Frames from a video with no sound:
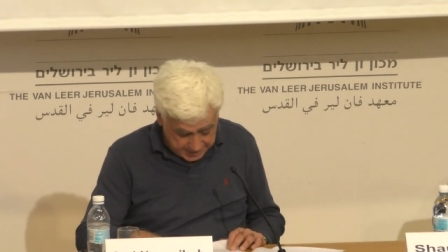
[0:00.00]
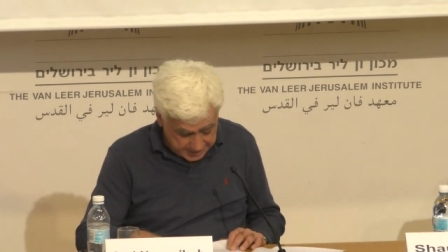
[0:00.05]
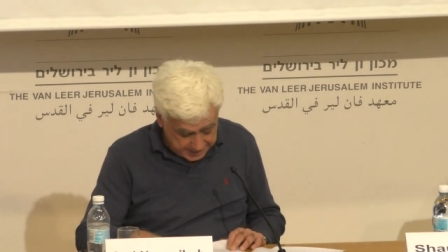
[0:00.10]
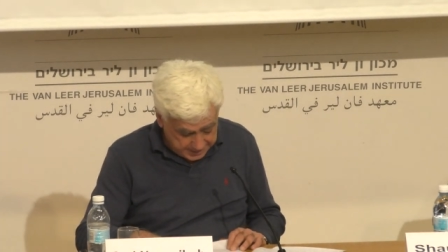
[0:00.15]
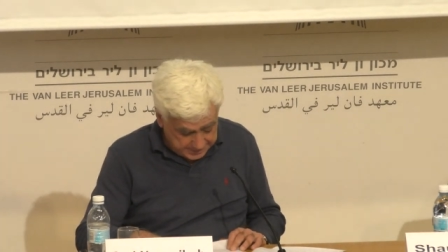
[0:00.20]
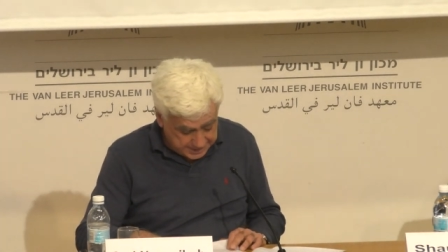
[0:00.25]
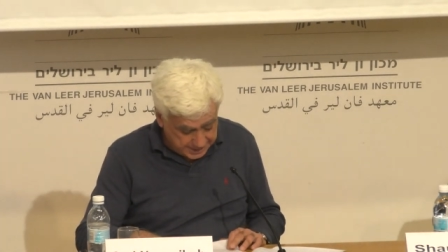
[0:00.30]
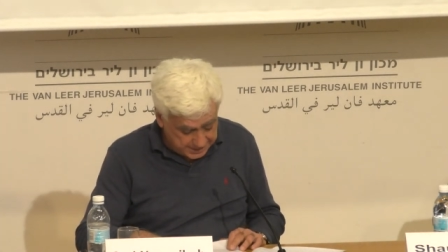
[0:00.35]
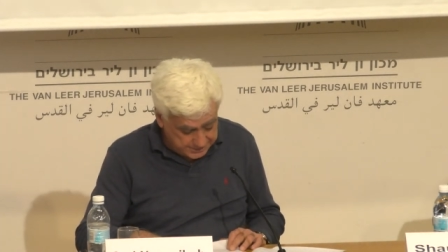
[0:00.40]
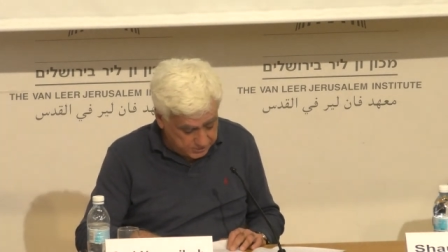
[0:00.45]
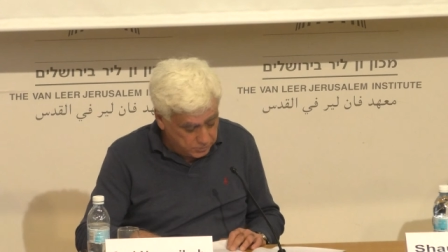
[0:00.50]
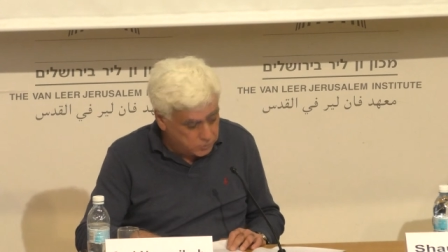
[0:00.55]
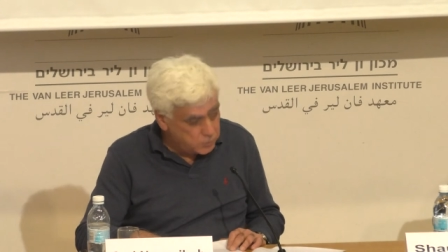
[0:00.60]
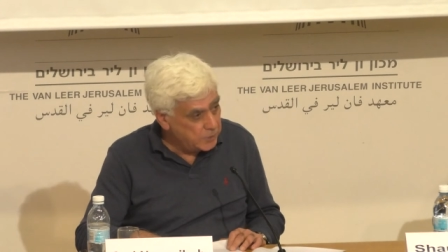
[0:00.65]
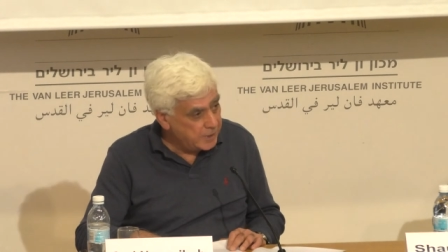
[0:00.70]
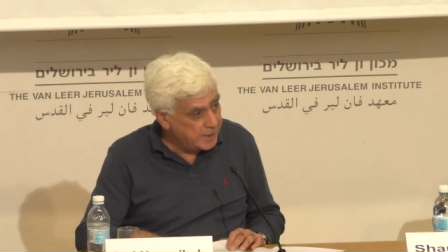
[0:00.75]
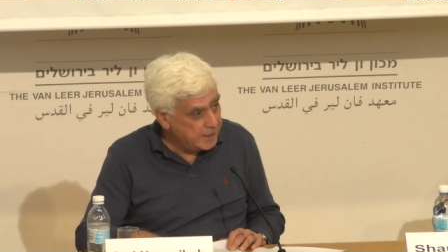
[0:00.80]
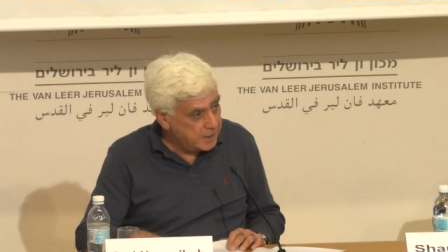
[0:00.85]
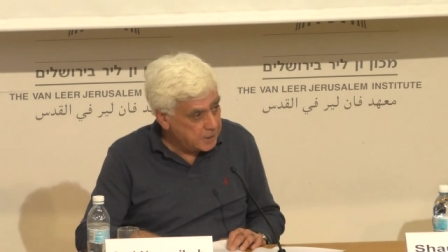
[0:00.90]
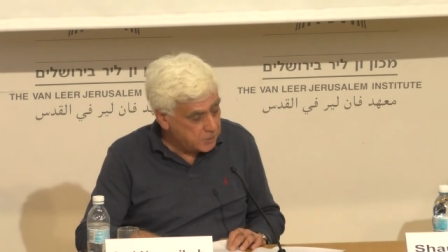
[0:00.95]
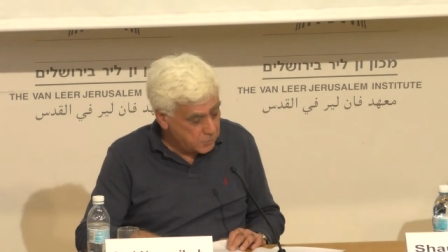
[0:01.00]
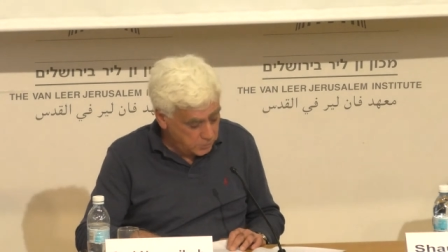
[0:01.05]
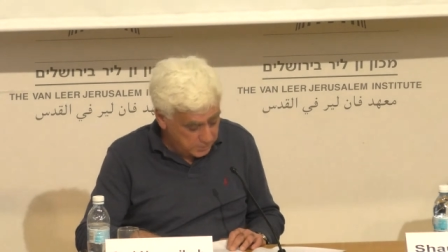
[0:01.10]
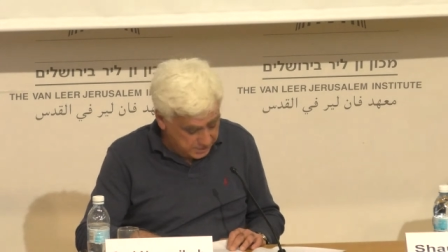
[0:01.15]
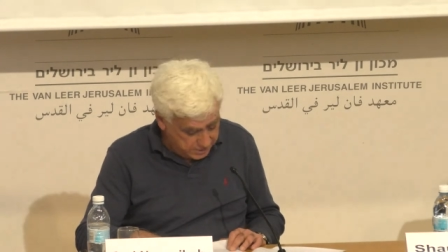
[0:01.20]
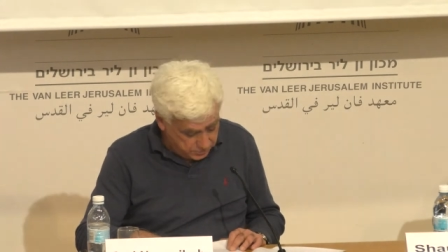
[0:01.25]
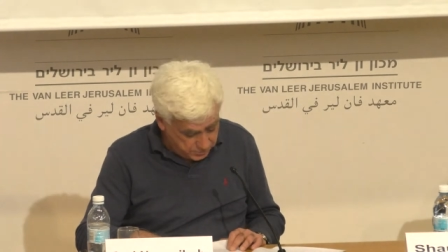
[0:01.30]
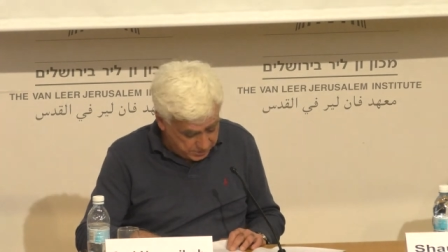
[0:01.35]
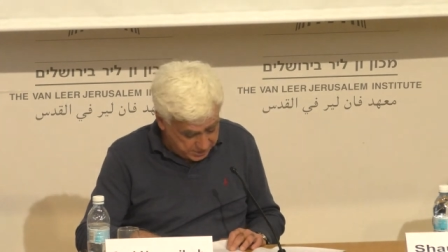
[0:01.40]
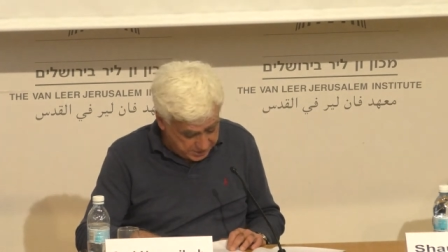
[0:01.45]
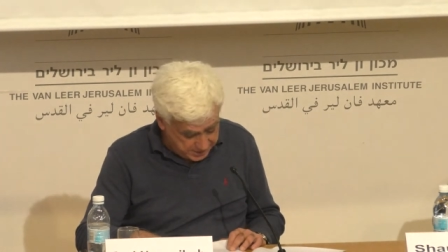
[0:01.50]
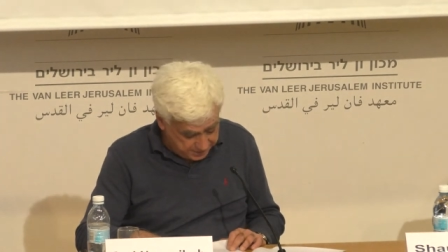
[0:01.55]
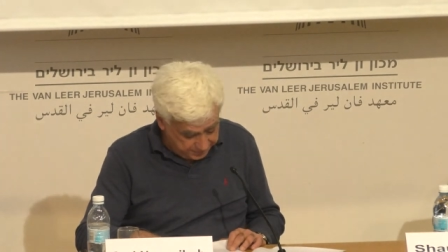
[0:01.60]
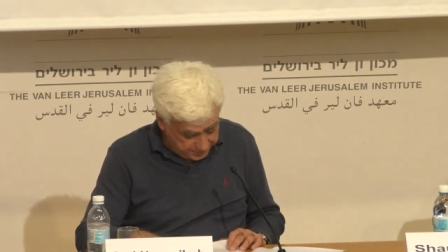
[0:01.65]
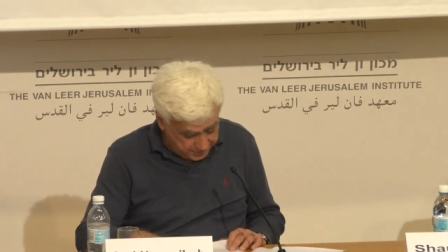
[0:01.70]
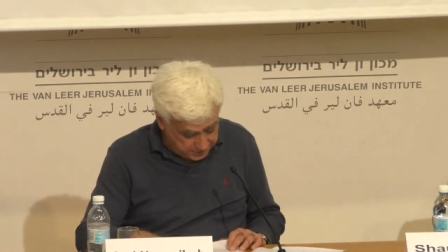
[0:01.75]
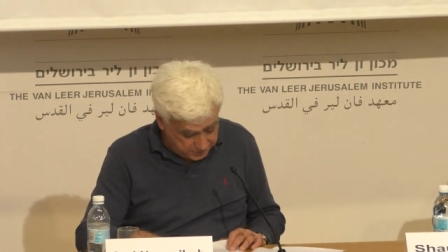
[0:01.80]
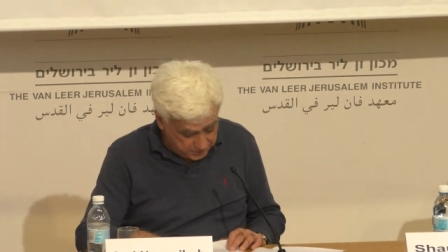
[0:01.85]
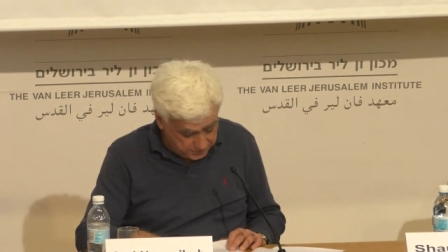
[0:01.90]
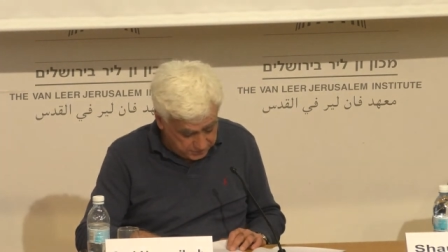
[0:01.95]
it has to do equally with
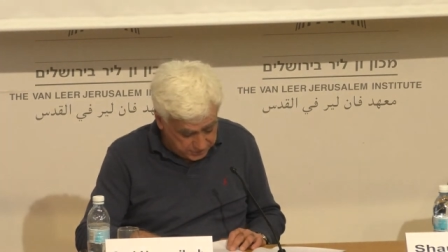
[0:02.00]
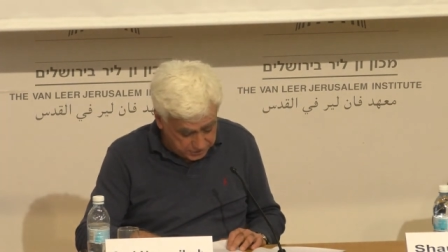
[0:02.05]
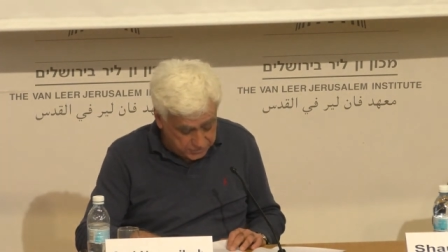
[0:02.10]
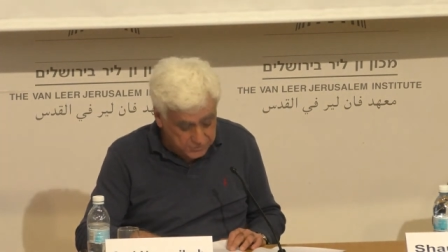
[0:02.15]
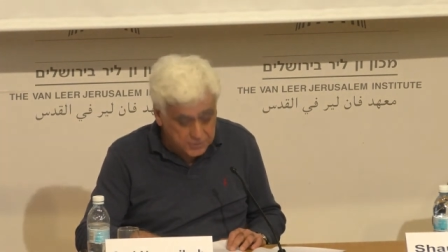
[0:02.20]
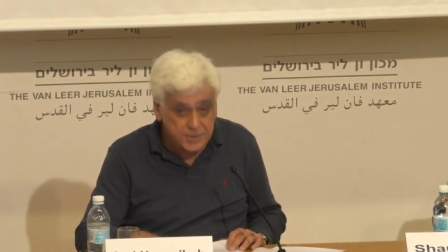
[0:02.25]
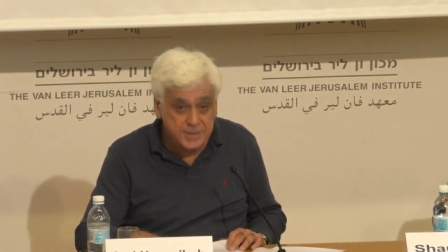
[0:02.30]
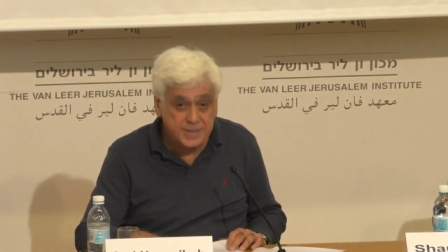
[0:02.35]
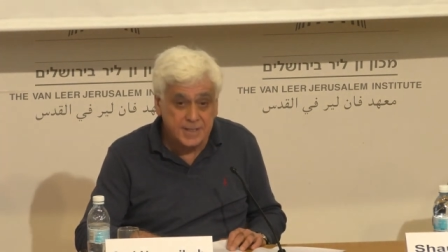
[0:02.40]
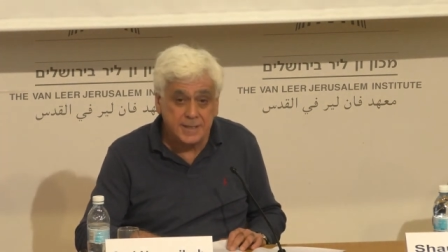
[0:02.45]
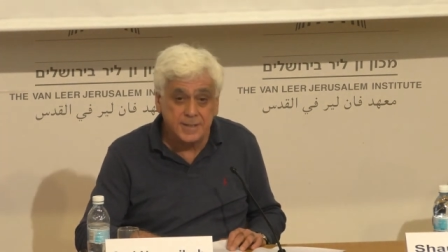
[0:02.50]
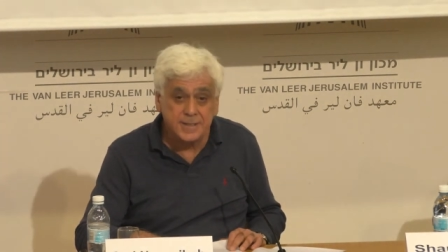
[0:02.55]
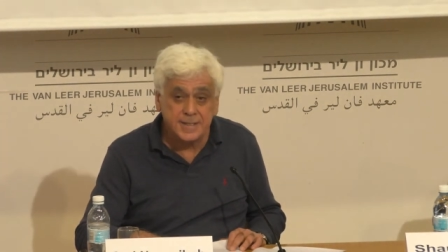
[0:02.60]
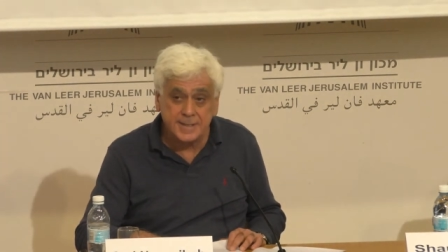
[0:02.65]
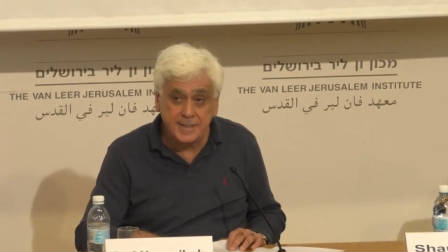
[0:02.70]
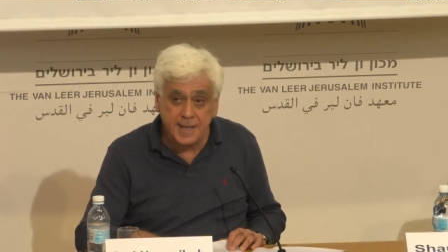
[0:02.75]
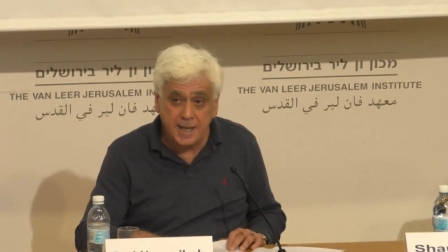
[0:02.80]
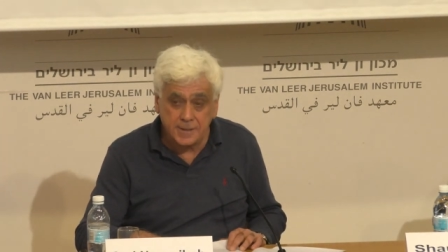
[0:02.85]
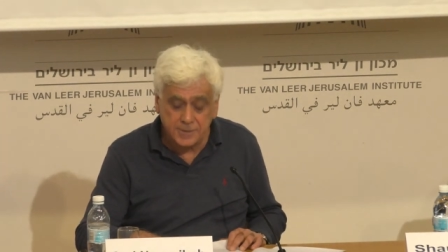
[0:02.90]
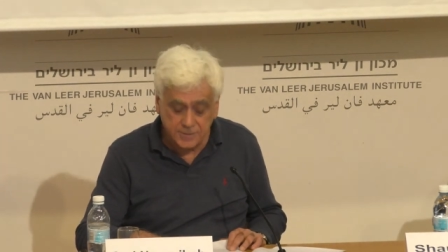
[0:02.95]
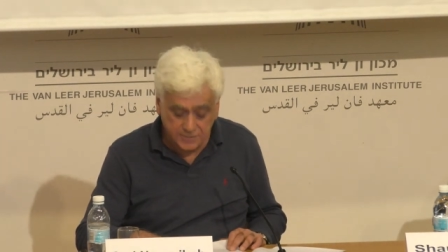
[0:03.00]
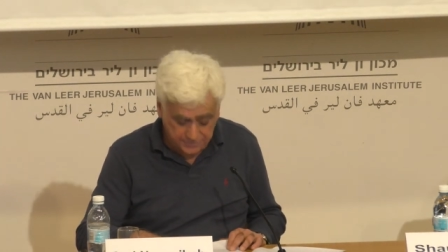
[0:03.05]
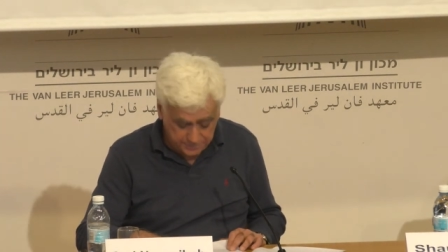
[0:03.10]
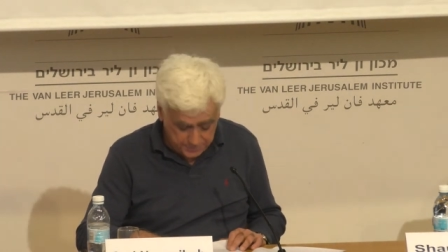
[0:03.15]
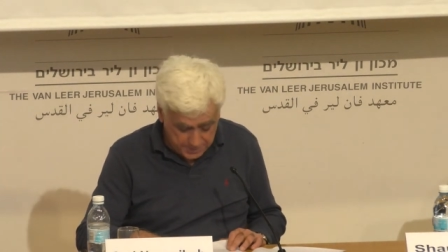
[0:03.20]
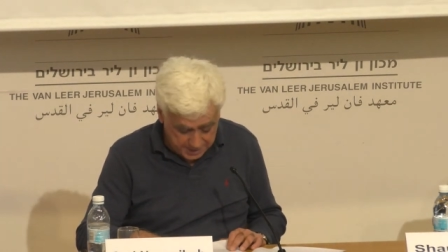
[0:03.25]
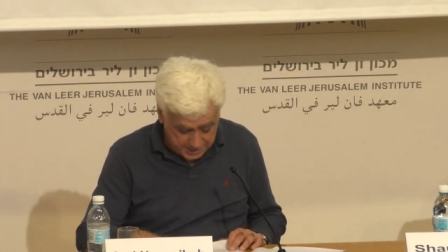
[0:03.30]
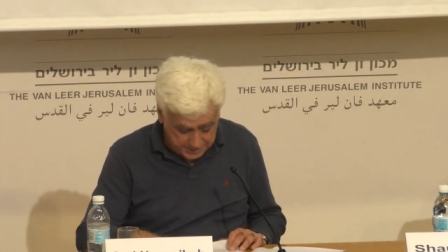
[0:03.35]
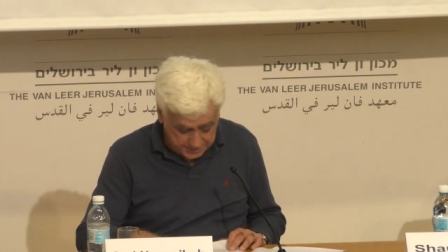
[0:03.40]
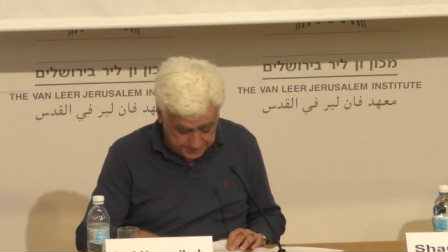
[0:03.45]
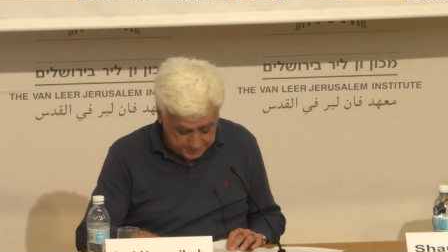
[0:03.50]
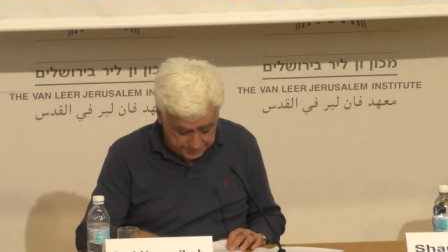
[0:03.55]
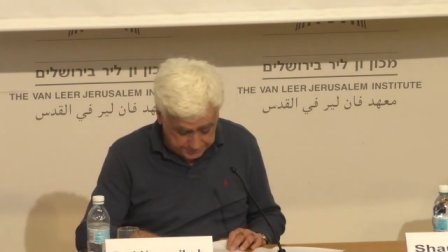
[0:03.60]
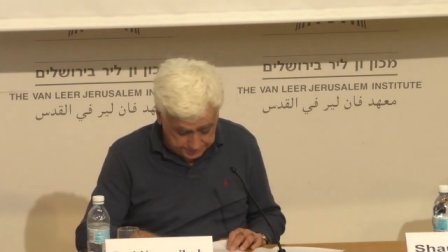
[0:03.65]
living conditions and states of mind.